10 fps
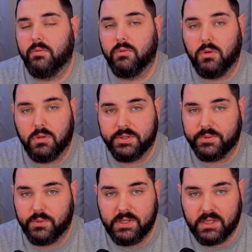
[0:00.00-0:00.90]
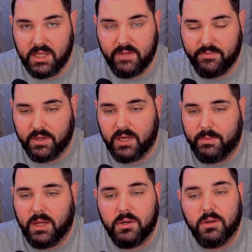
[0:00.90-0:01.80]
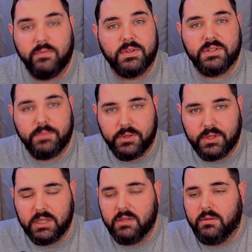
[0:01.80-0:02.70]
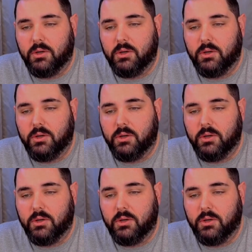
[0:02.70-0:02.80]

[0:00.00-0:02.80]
course, we can't forget about her invisibility, her